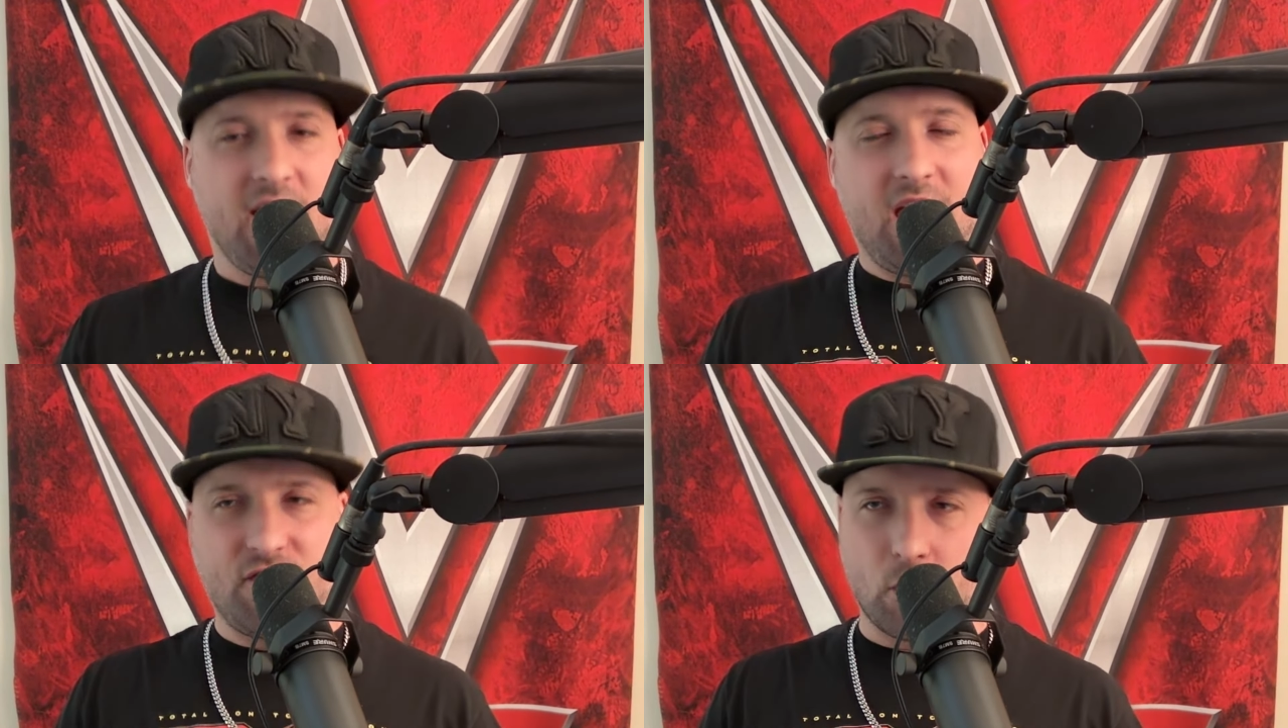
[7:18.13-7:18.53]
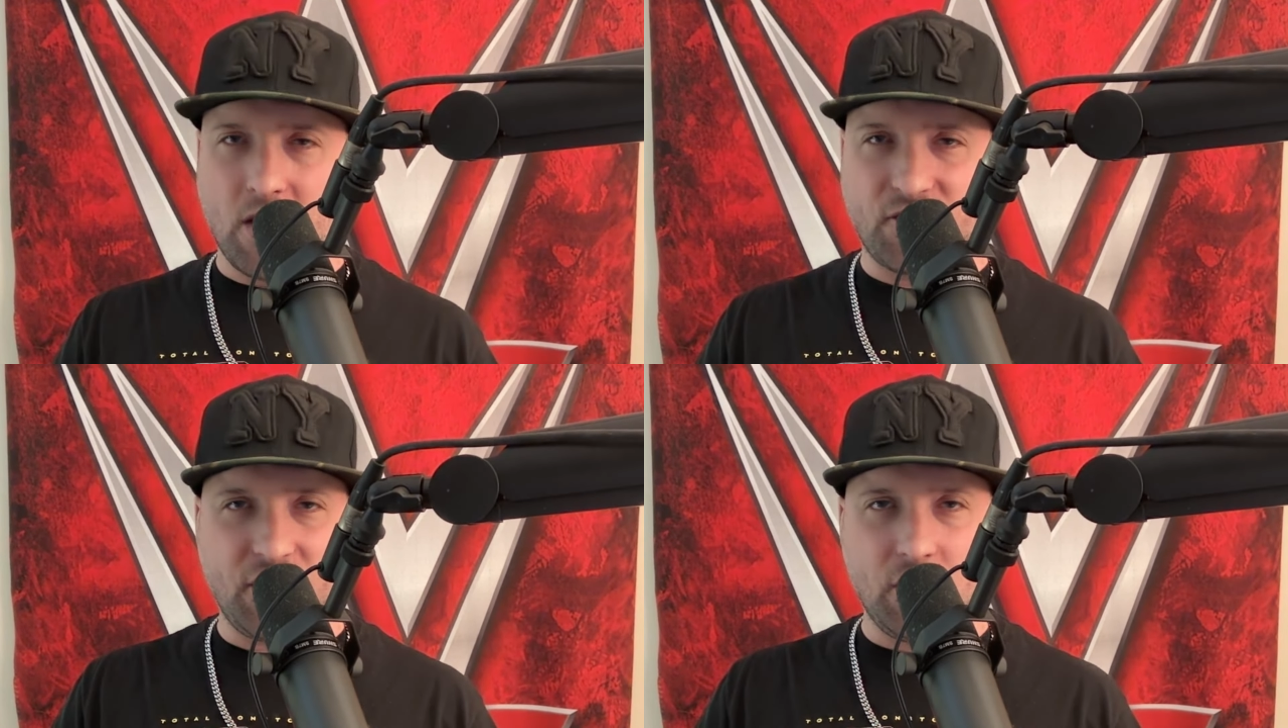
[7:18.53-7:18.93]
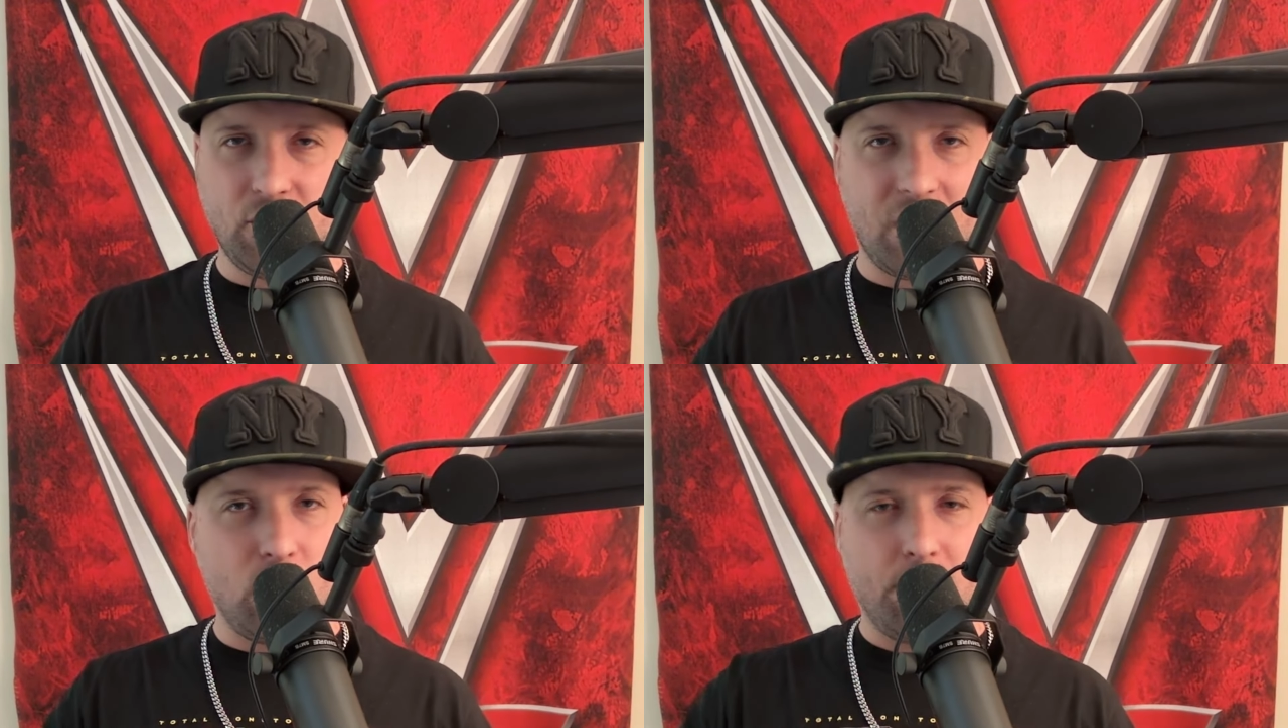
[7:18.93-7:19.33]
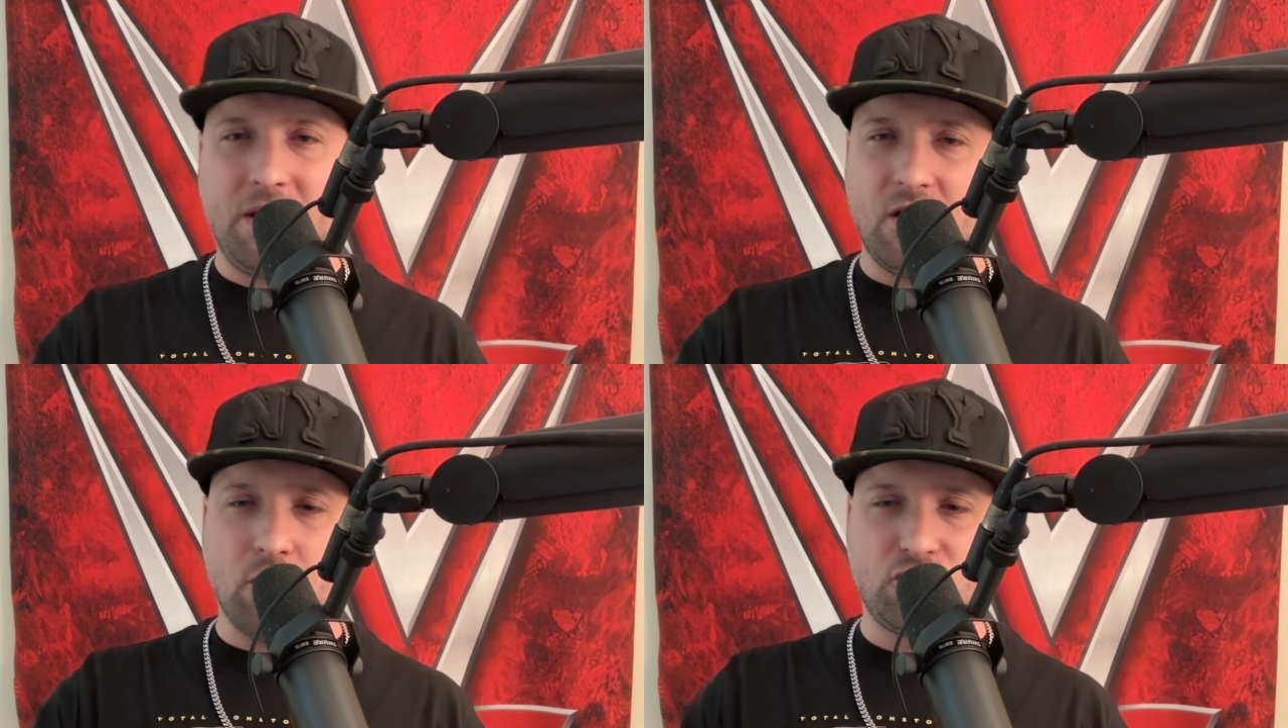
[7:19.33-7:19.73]
If it weren't for you, there would
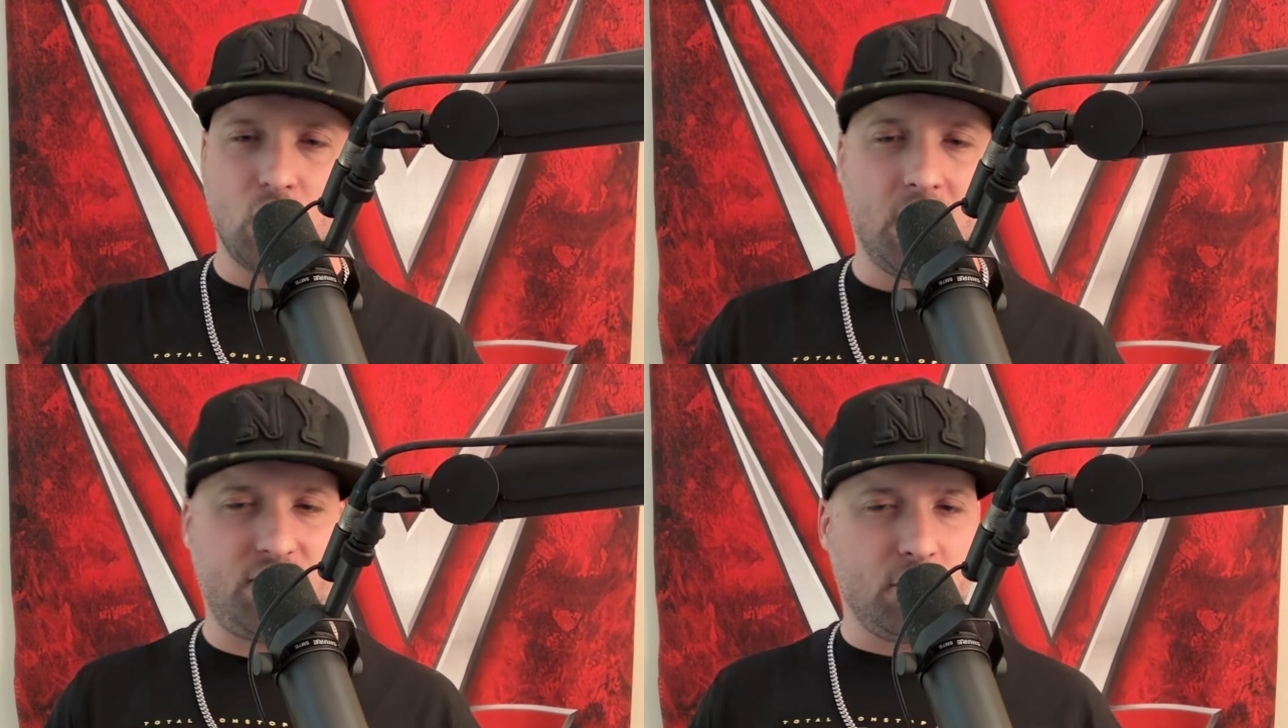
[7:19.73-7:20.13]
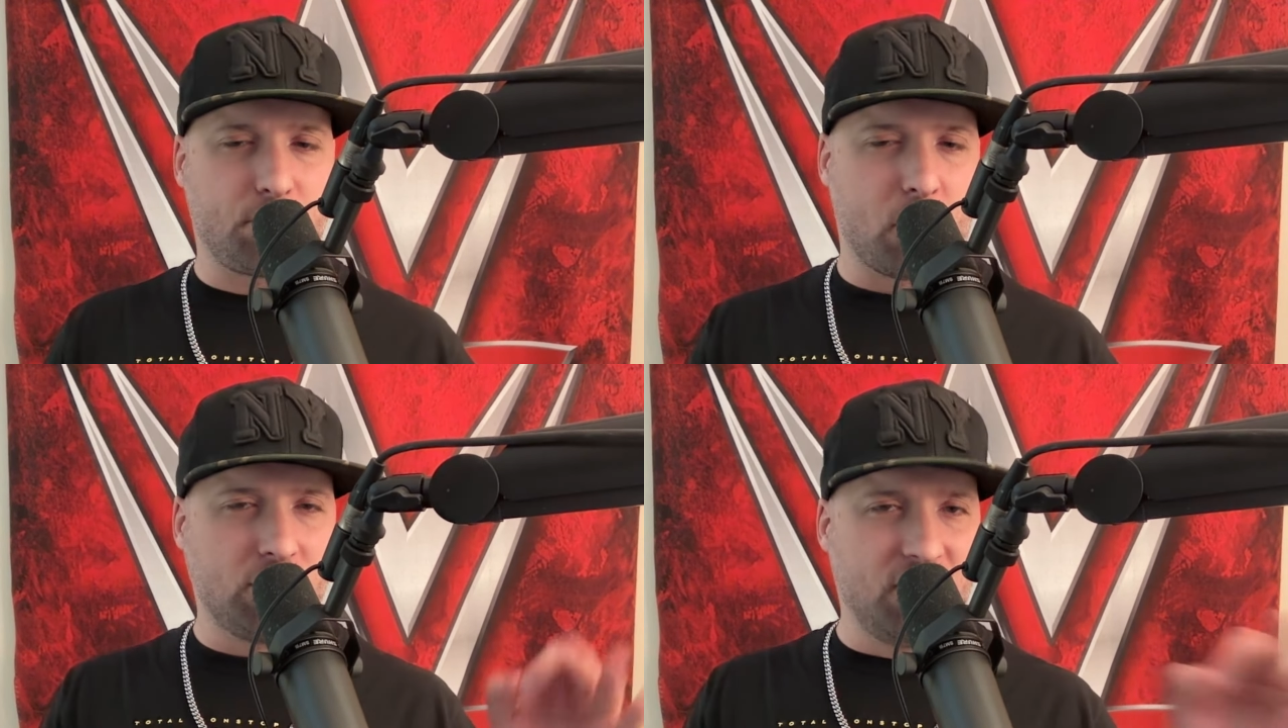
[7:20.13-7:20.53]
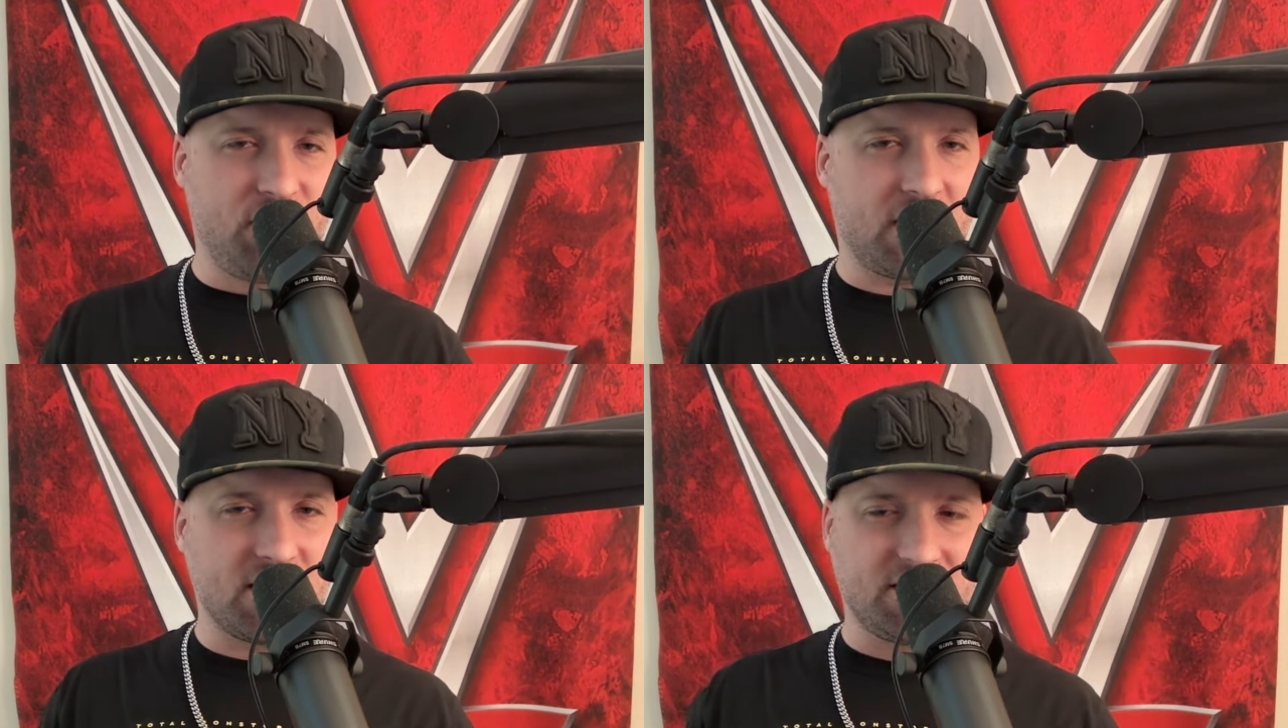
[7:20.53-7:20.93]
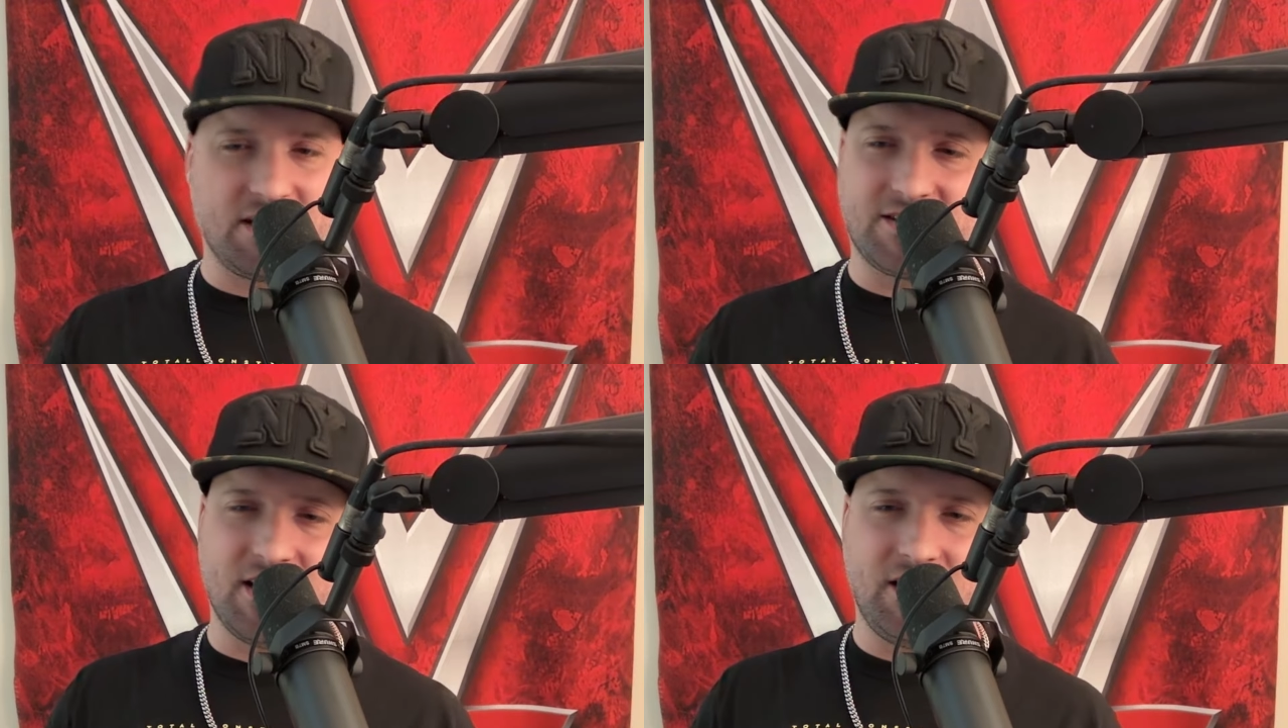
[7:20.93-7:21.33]
be no Seanzviewent. Prolific,
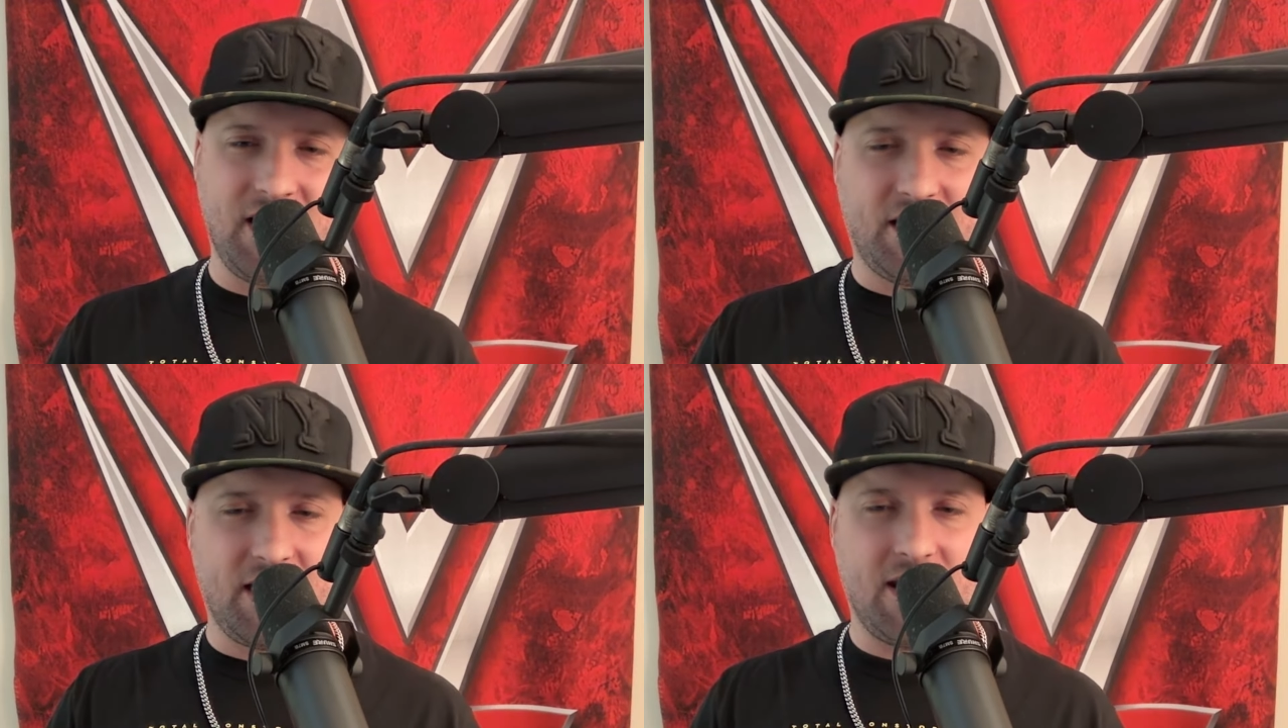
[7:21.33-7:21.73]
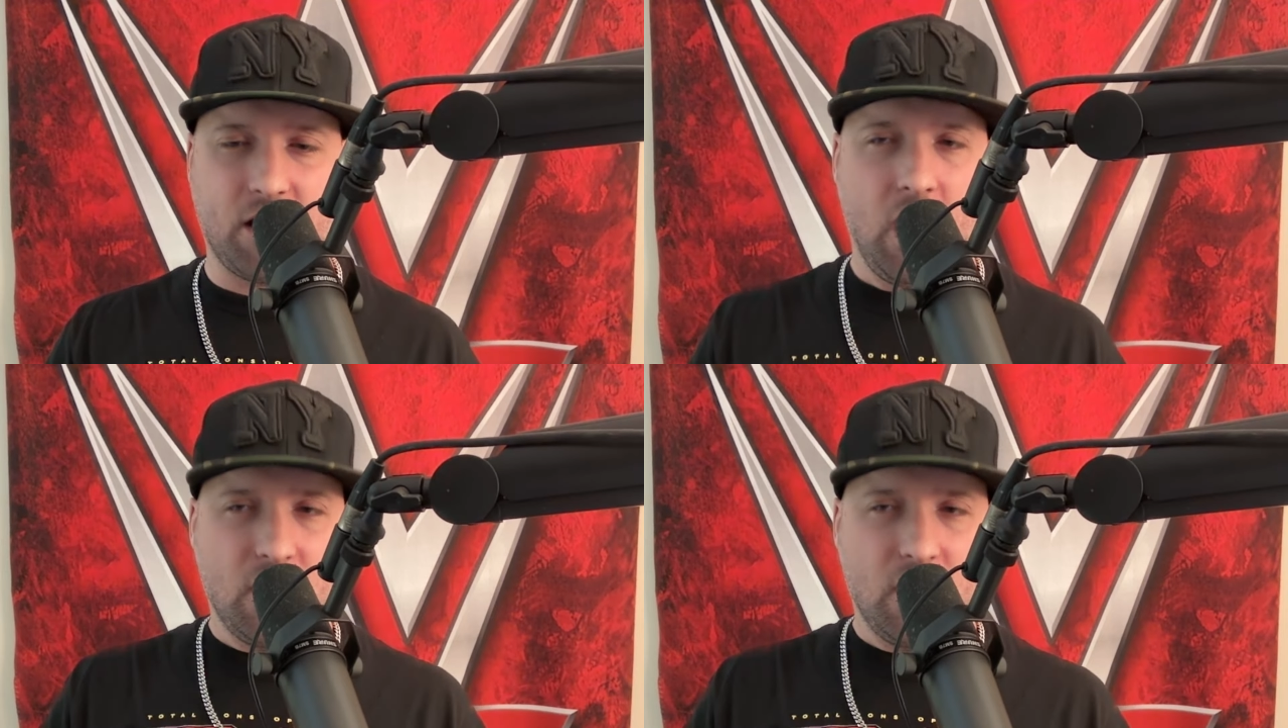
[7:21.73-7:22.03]
consistent, and dedicated.